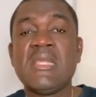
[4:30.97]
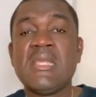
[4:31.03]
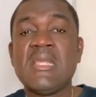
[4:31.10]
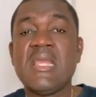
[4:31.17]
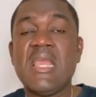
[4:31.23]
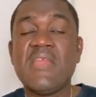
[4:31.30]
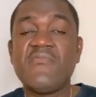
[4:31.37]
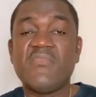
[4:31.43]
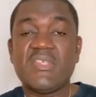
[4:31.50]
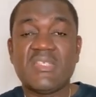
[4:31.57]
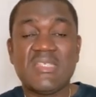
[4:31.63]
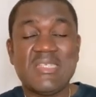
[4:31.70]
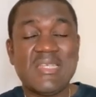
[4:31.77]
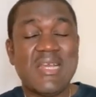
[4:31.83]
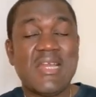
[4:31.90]

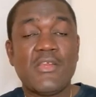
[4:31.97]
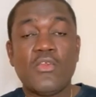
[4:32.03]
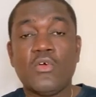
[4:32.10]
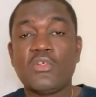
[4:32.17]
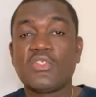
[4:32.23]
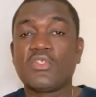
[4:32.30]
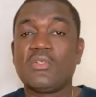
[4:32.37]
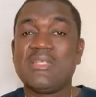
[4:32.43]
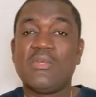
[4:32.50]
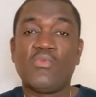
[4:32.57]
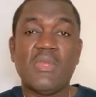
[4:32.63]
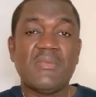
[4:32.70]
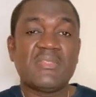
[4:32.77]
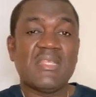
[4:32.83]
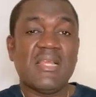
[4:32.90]
NVC announced on the
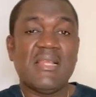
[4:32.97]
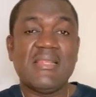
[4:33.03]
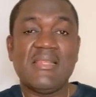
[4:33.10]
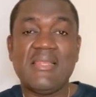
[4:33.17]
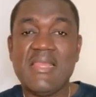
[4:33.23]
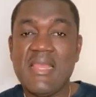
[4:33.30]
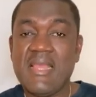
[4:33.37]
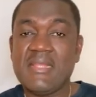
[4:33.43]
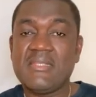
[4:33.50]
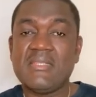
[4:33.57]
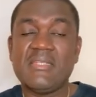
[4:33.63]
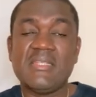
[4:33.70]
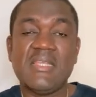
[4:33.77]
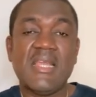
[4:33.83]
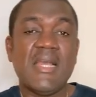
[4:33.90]
website that
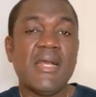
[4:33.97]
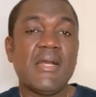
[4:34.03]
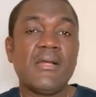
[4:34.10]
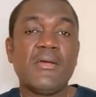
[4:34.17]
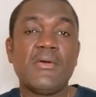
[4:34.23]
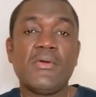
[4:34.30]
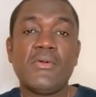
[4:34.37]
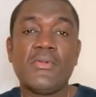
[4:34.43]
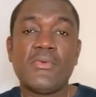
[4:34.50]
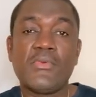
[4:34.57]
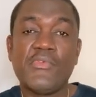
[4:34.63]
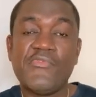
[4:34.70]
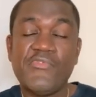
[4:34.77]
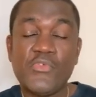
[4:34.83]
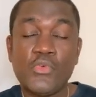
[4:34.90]
they are
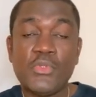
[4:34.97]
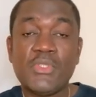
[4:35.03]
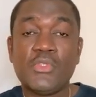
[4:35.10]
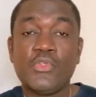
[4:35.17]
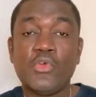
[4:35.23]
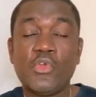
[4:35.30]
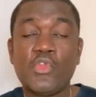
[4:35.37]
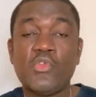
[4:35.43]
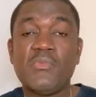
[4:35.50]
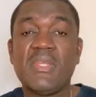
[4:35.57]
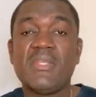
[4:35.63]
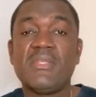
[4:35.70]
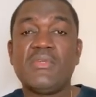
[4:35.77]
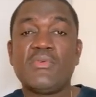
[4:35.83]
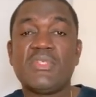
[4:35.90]
reviewing
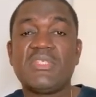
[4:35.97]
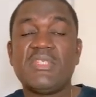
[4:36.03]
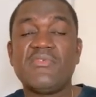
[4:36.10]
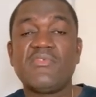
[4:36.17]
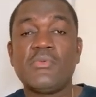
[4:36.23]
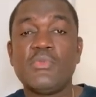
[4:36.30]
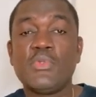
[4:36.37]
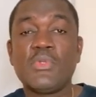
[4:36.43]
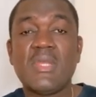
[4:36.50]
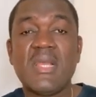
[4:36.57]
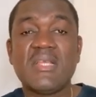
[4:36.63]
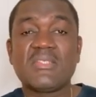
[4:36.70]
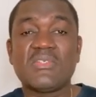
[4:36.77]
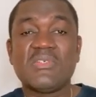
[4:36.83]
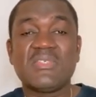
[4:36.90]
document they received from you
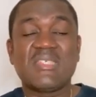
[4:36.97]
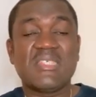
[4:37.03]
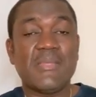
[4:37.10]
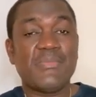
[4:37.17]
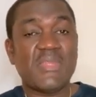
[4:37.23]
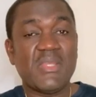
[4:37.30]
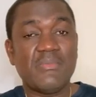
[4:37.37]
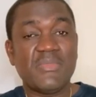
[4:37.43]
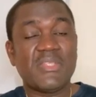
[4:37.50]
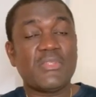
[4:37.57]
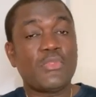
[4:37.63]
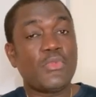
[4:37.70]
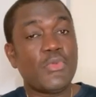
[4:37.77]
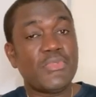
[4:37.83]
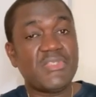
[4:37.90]
guys on September
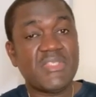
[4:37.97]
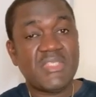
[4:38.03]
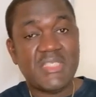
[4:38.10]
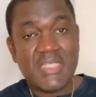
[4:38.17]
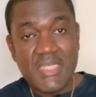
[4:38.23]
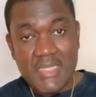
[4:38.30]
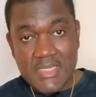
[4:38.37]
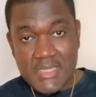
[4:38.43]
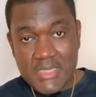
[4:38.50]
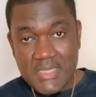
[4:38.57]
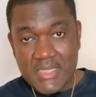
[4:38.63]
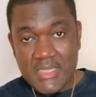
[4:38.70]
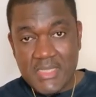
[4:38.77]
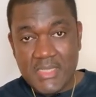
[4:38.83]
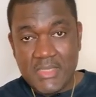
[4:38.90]
13th,
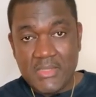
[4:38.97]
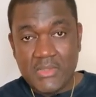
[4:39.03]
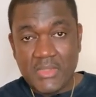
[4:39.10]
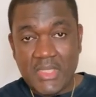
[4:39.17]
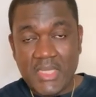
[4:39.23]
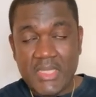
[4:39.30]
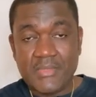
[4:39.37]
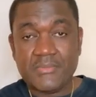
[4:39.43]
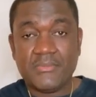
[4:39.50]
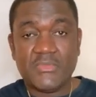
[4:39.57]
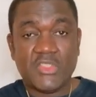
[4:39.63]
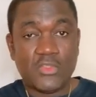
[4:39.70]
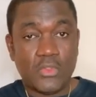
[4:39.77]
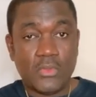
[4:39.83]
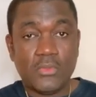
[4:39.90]
okay?
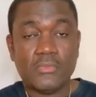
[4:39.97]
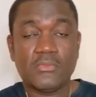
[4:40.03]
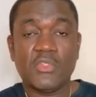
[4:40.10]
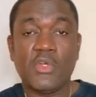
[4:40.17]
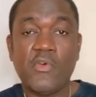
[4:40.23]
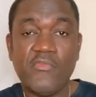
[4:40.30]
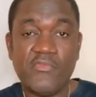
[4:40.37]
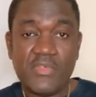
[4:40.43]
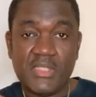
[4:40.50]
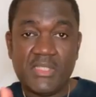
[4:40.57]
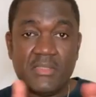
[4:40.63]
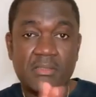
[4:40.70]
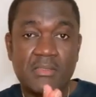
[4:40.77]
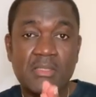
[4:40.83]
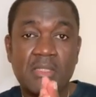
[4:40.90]
So
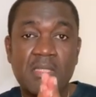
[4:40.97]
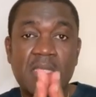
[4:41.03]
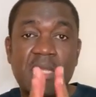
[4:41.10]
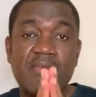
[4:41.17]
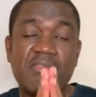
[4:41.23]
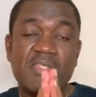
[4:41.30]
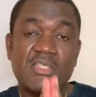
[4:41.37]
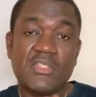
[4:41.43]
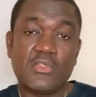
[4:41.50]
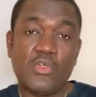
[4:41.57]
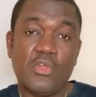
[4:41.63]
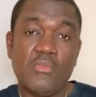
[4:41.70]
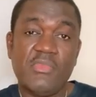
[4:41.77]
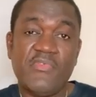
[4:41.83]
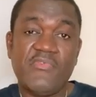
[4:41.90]
hopefully everything is
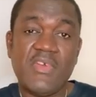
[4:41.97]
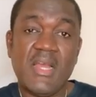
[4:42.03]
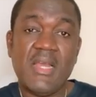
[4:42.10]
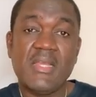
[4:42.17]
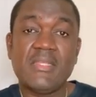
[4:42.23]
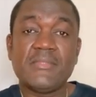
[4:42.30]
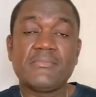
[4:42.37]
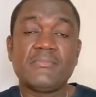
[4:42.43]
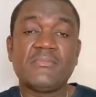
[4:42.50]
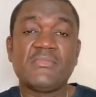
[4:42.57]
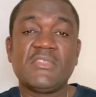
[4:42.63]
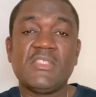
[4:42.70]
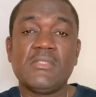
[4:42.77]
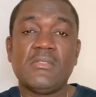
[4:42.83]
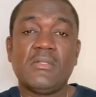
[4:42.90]
going to be fine.
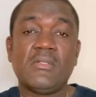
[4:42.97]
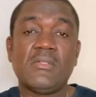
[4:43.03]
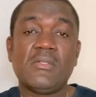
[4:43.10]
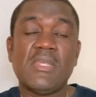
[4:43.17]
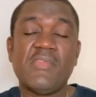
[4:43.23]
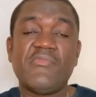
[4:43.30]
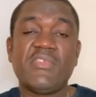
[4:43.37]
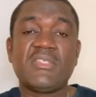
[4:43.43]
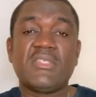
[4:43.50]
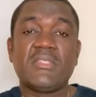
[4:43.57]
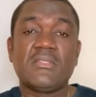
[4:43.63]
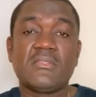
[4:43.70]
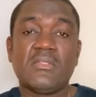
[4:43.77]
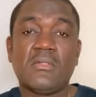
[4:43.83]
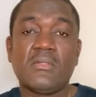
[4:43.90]
You know, NVC
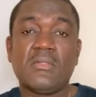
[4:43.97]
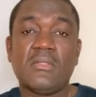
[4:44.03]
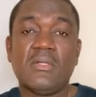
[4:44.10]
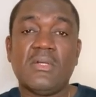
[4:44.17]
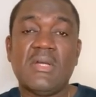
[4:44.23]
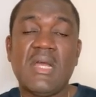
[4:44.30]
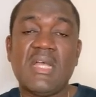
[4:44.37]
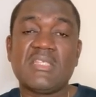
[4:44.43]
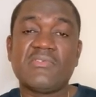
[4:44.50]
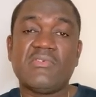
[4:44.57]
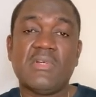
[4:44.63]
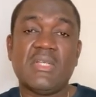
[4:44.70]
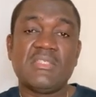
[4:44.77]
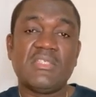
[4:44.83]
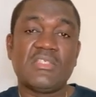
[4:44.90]
is not gonna ask
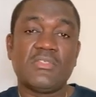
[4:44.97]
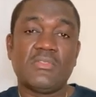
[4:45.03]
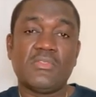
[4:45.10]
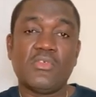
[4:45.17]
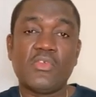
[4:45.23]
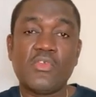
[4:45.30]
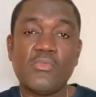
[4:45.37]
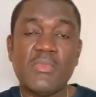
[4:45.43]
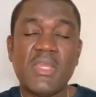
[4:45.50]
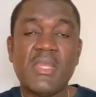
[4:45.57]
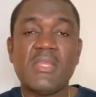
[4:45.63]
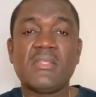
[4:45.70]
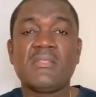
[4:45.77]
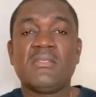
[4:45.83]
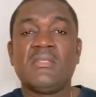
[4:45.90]
for additional
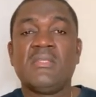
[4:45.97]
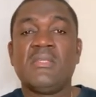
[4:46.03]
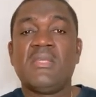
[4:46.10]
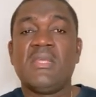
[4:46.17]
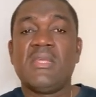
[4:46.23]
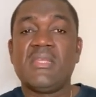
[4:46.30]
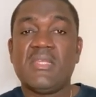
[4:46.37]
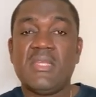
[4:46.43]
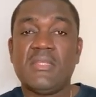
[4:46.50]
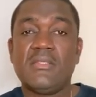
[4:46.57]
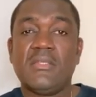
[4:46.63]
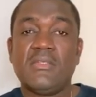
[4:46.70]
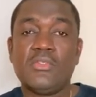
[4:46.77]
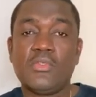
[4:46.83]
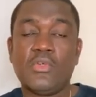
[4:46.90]
document, and then
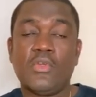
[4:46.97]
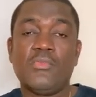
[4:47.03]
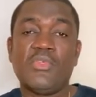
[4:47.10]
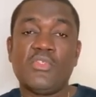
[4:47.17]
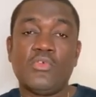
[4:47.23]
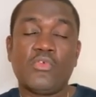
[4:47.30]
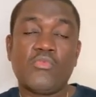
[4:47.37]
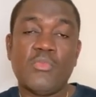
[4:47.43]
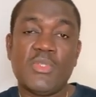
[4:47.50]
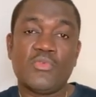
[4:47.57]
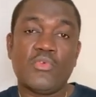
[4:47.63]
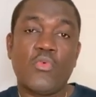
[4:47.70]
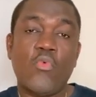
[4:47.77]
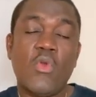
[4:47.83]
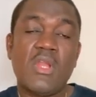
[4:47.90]
you're gonna be document
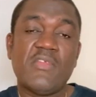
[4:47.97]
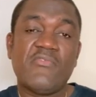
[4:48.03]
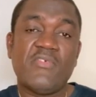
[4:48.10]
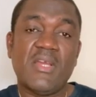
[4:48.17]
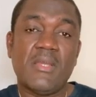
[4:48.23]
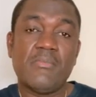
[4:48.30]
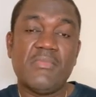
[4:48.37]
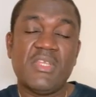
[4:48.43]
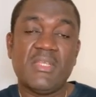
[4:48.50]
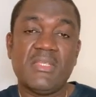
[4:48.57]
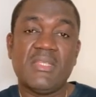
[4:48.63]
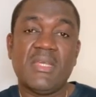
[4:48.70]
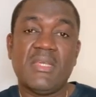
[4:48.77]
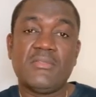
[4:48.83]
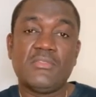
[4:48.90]
to qualify, meaning
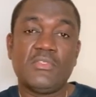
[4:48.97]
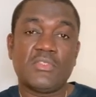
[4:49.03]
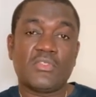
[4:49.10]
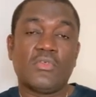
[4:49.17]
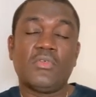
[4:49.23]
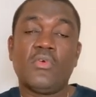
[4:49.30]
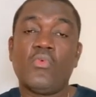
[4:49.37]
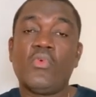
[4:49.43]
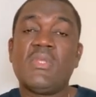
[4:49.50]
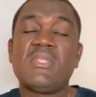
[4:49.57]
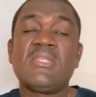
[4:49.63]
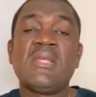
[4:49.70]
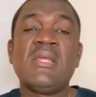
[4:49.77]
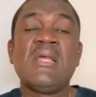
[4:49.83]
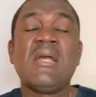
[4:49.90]
that you're just gonna
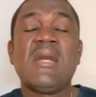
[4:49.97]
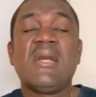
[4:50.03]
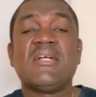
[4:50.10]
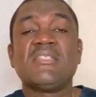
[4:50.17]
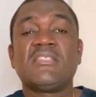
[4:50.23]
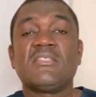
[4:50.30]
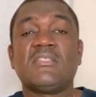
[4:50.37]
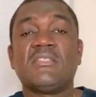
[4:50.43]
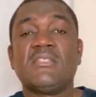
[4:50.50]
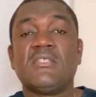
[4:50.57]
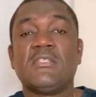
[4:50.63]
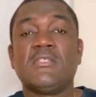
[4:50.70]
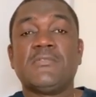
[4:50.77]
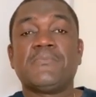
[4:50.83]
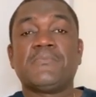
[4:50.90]
wait
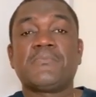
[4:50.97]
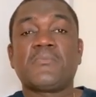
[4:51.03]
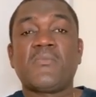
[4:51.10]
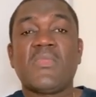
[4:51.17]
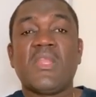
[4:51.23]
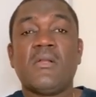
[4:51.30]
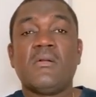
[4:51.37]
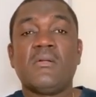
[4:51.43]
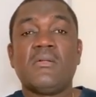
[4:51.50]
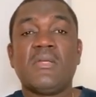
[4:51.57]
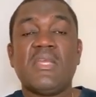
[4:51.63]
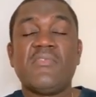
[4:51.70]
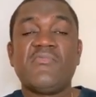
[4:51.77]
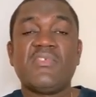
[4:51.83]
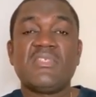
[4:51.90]
until
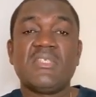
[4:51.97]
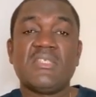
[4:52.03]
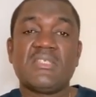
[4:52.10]
NVC